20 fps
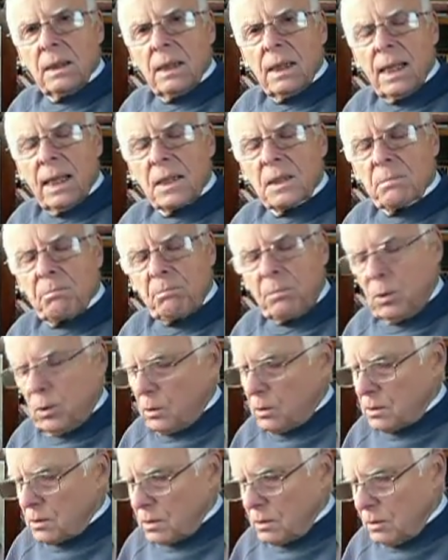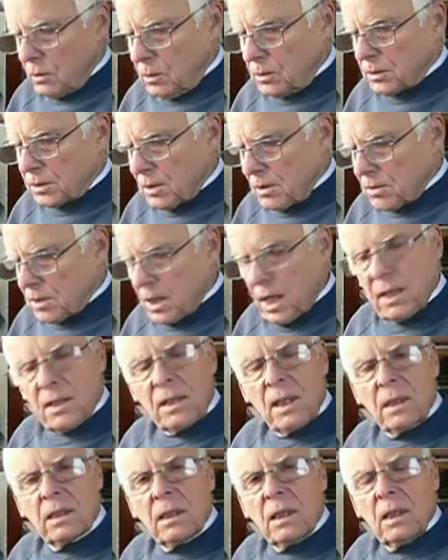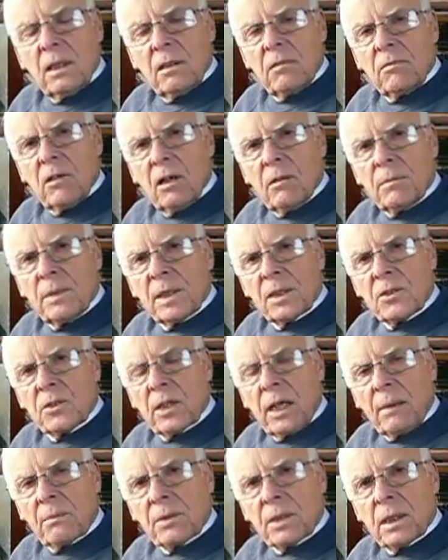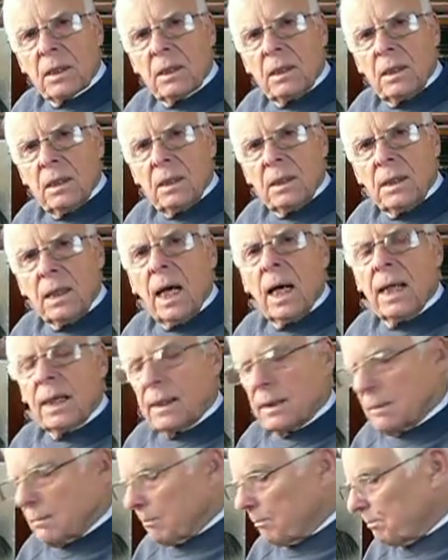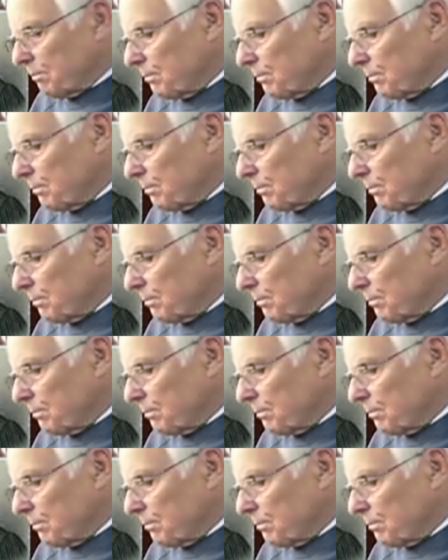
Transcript: as Paul also says in Romans chapter 9,